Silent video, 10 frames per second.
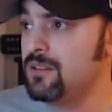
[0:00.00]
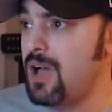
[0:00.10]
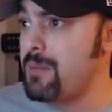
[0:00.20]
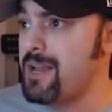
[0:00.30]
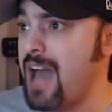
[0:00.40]

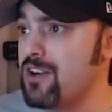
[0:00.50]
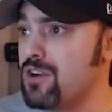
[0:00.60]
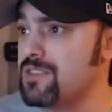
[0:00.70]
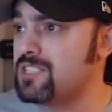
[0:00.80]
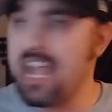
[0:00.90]
I mean, I don't
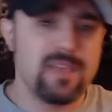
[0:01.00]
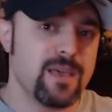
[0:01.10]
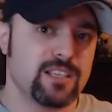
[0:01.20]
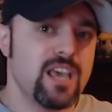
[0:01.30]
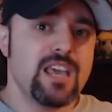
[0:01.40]
understand
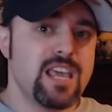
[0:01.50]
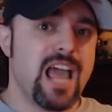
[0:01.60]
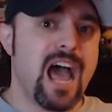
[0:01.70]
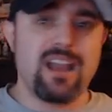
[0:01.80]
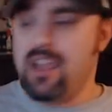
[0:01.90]
this. You
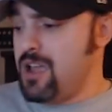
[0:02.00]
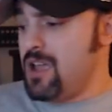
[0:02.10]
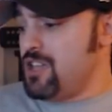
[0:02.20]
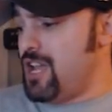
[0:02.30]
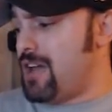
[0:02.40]
got
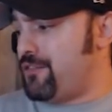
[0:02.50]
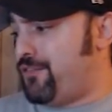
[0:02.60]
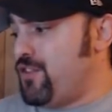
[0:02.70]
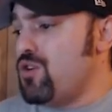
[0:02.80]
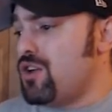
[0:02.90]
you got
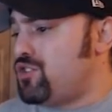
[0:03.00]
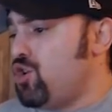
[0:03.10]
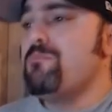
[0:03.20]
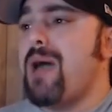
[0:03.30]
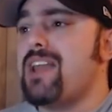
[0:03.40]
few uh,
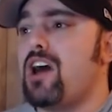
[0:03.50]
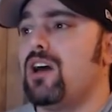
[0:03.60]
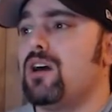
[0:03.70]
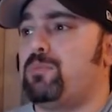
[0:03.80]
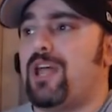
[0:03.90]
two men uh,
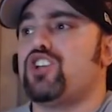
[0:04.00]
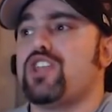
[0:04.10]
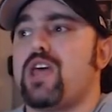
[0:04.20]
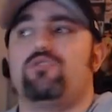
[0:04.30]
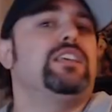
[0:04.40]
uh, pledging
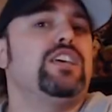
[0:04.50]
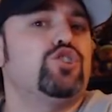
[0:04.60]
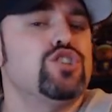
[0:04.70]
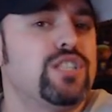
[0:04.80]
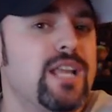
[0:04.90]
their
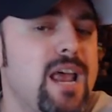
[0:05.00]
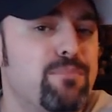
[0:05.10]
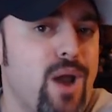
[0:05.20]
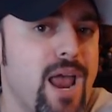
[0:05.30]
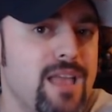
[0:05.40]
allegiance to their
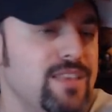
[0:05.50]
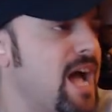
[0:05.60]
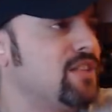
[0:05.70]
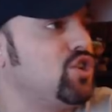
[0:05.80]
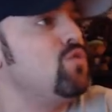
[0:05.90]
brand. You
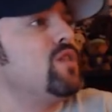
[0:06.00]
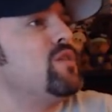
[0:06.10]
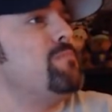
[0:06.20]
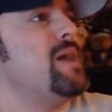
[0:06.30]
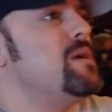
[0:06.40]
got two other
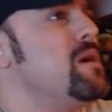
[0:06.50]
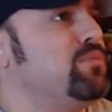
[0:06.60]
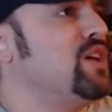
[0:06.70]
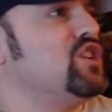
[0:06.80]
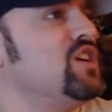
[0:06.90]
men
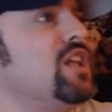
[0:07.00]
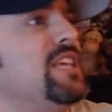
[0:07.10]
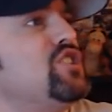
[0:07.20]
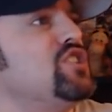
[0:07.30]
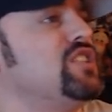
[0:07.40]
pledging allegiance